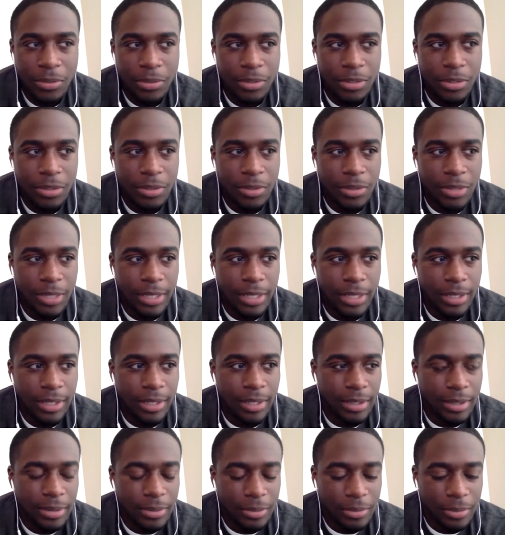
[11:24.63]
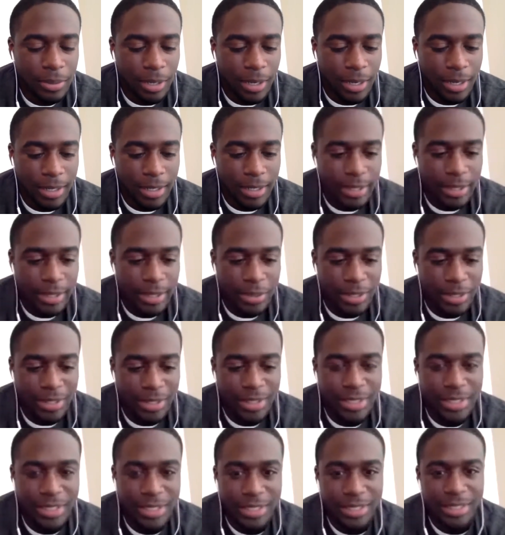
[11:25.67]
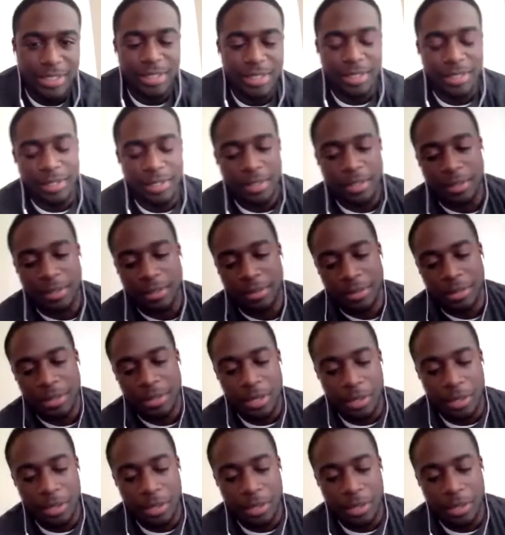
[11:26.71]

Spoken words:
So like, in addition to